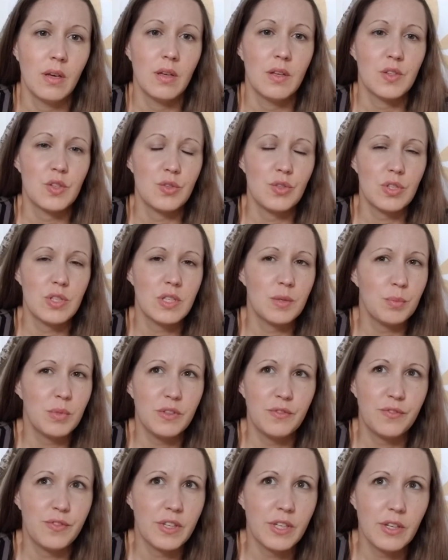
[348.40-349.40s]
So just simply
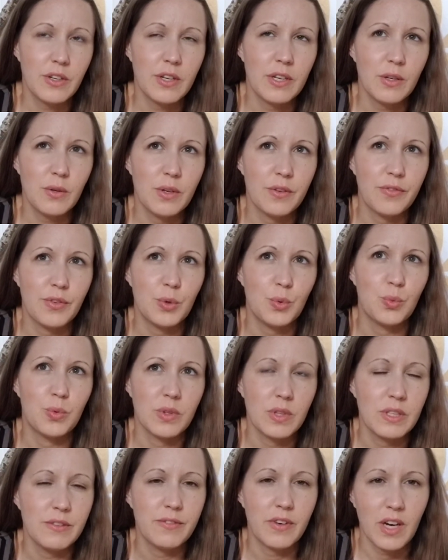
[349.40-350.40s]
figure out if you
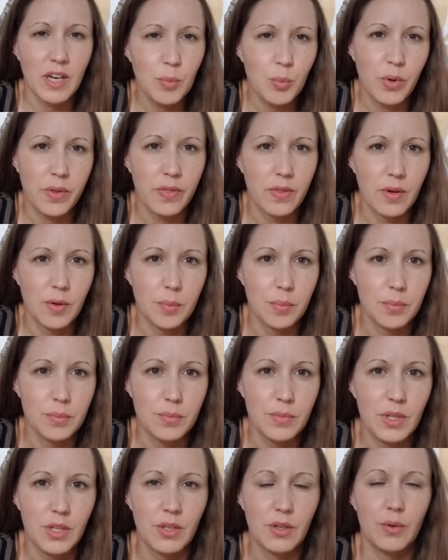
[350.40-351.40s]
really vibe with them.
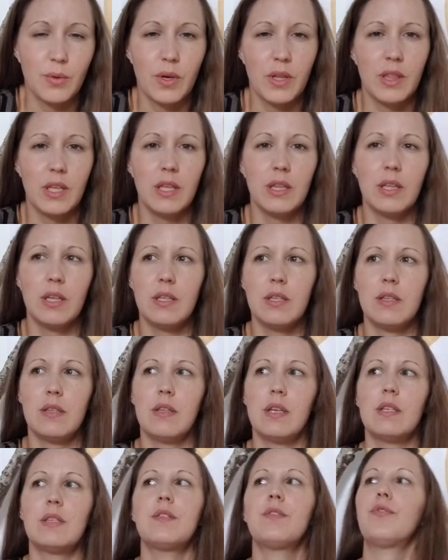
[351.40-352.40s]
You know, I think that's
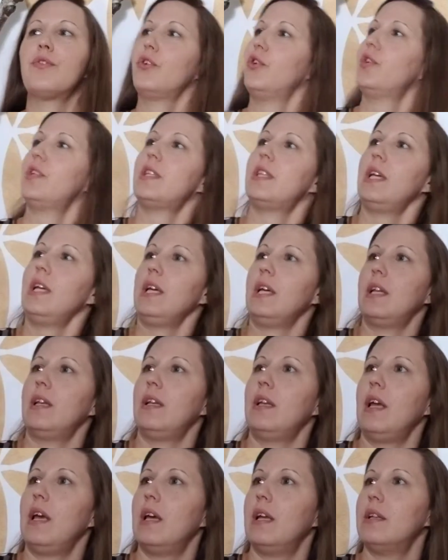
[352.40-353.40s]
that's the first thing. And
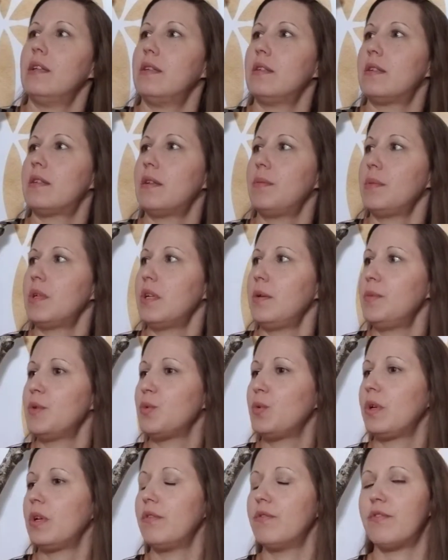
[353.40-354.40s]
and sometimes
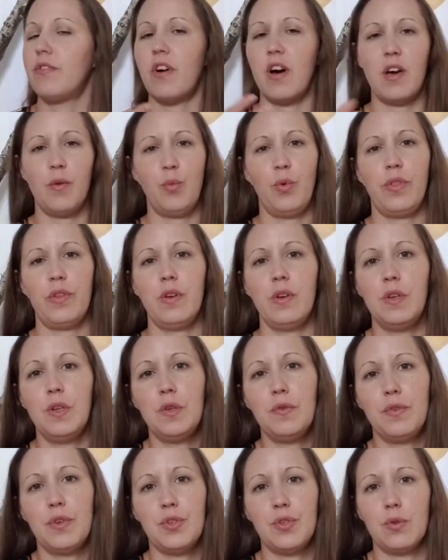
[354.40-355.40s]
we can vibe with an
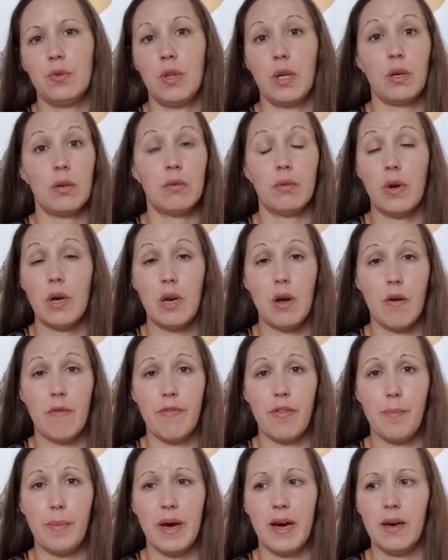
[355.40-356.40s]
individual like right off
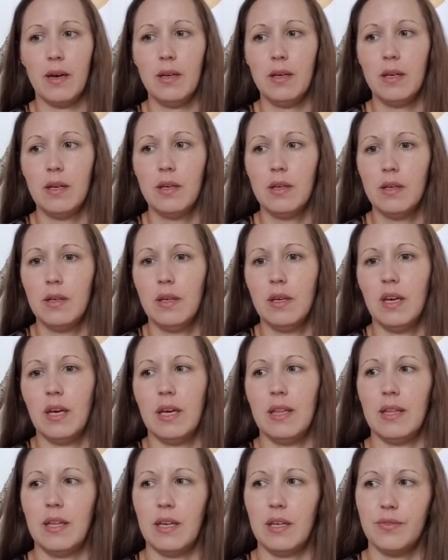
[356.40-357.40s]
the bat.
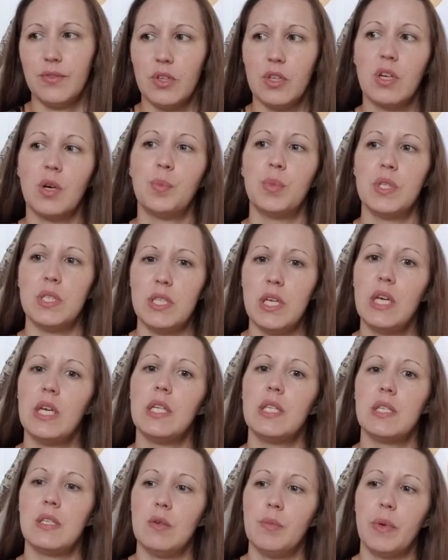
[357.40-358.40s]
And then after a couple of
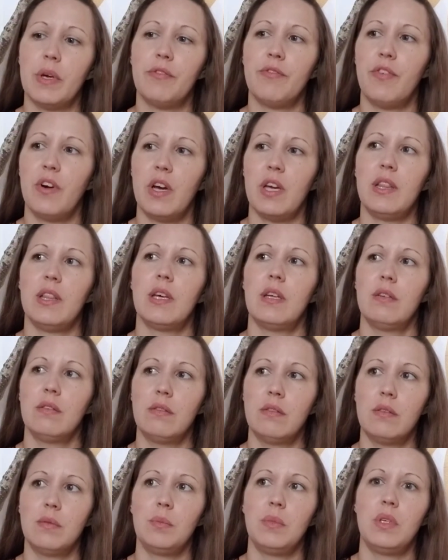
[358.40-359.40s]
dates, you might find that,
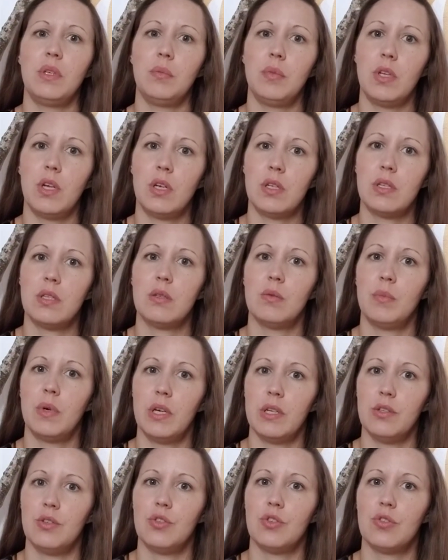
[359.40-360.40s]
oh, maybe not so
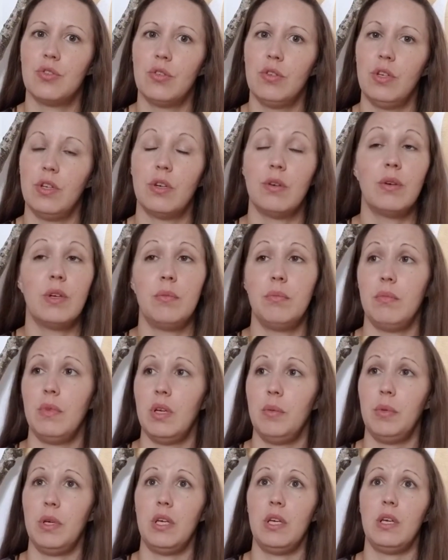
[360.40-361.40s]
much, you know, and
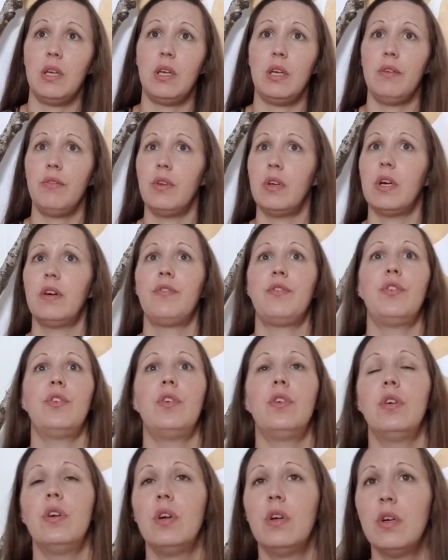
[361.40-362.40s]
maybe even
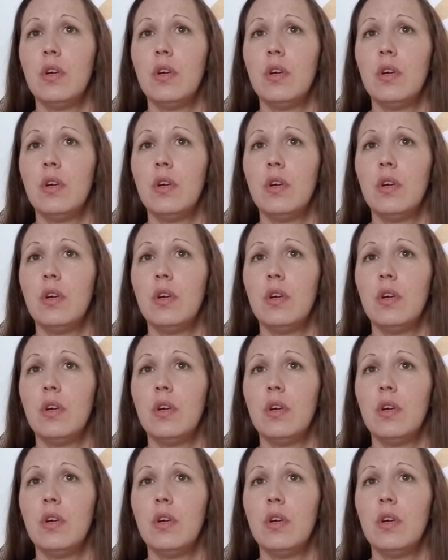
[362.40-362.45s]
after